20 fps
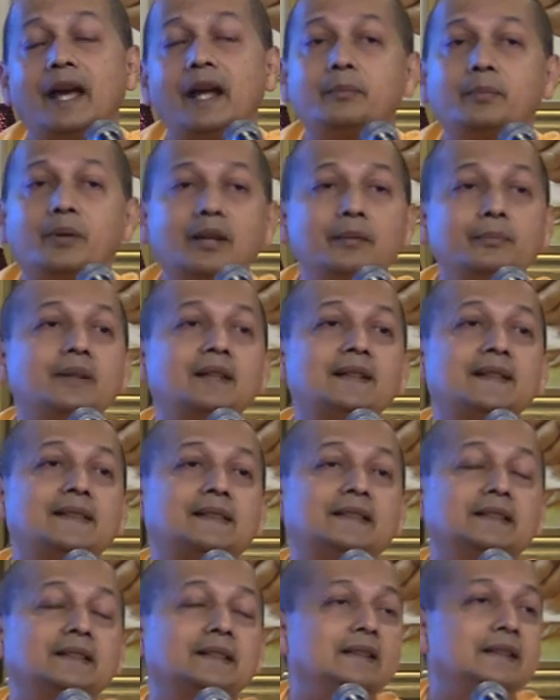And Brahman is
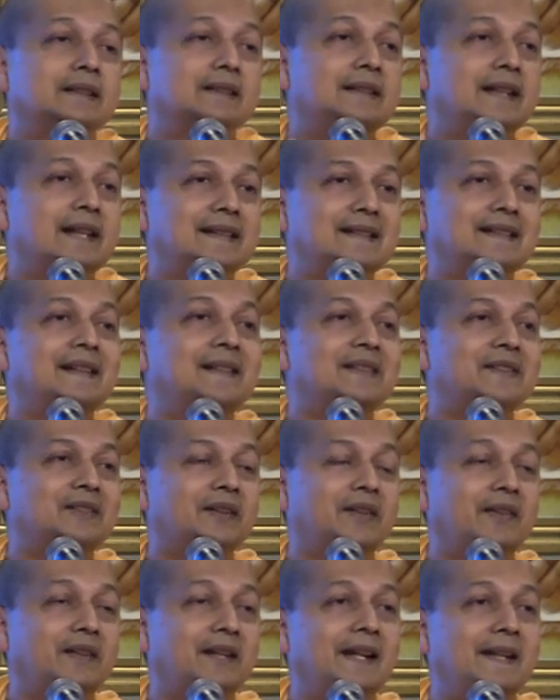the essence,
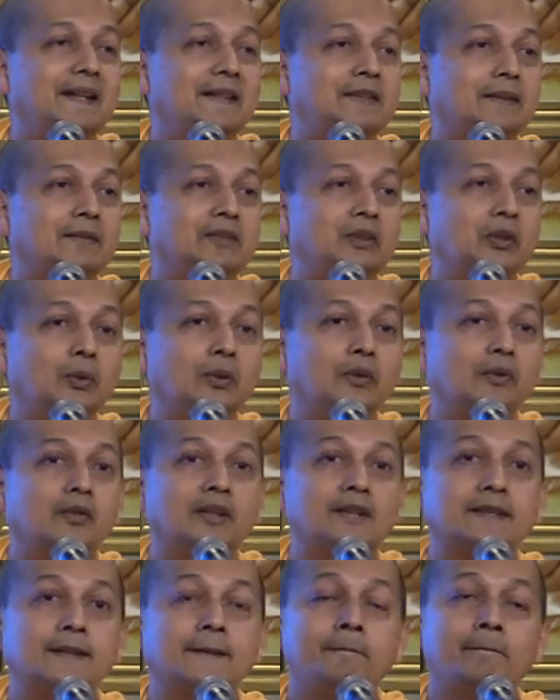the reality of the
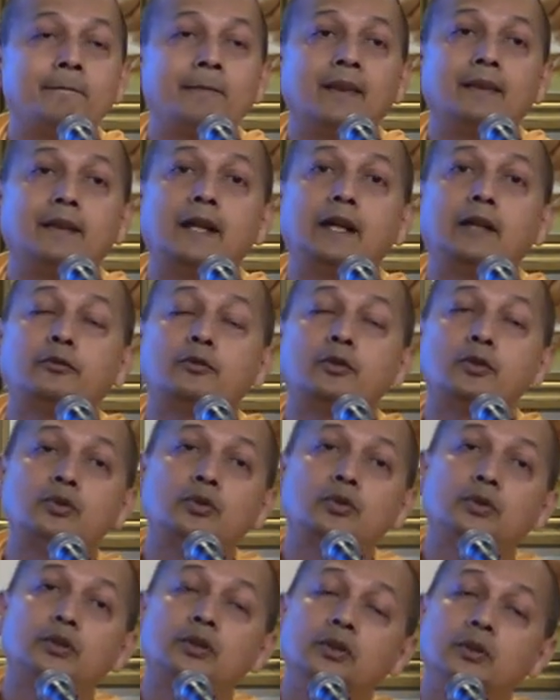universe. Therefore,
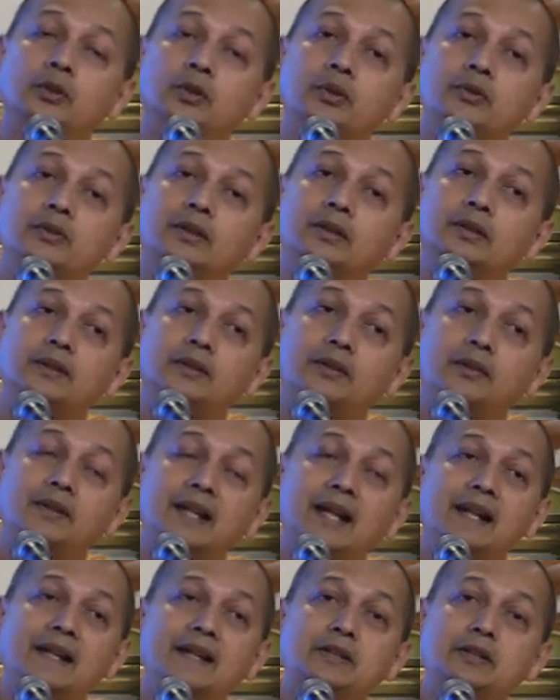to know the
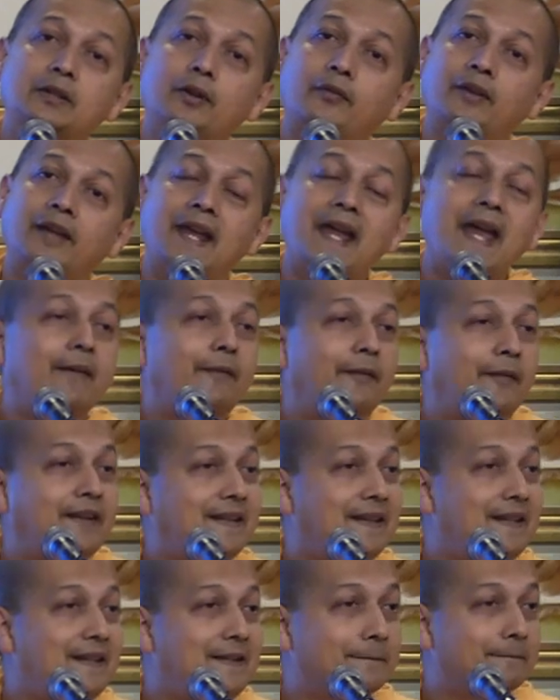reality of
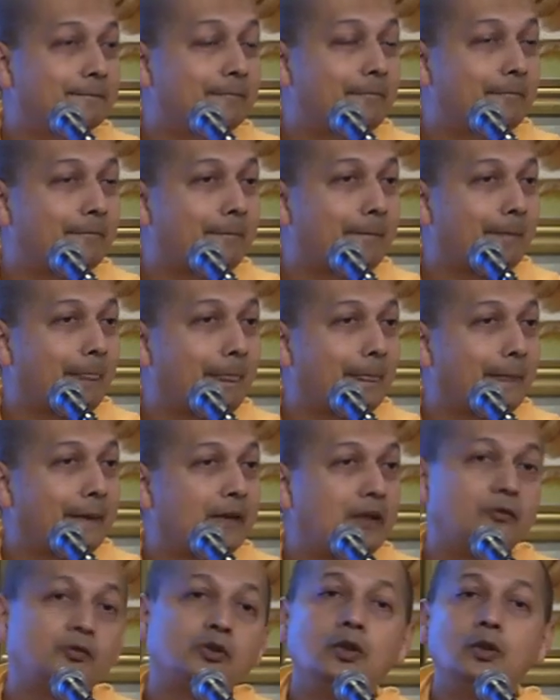everything,
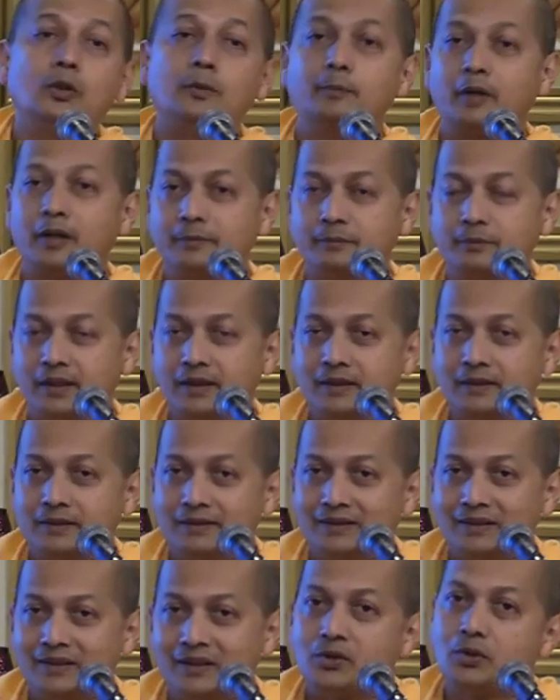you have to know Brahman.
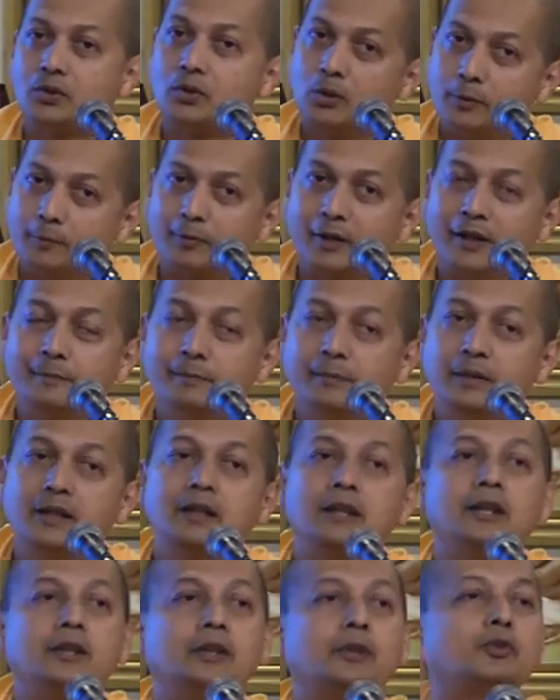To know
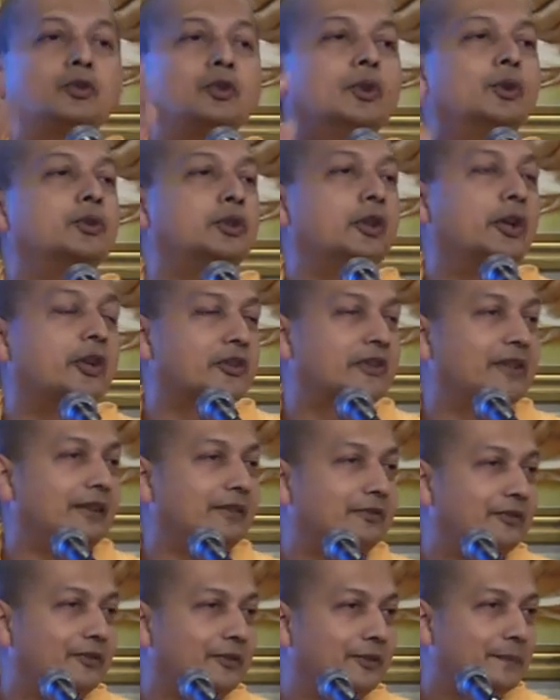Brahman, you have to know
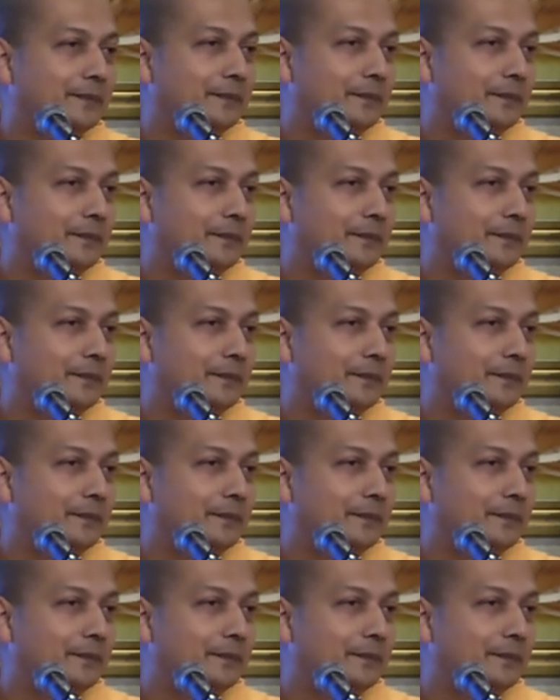yourself.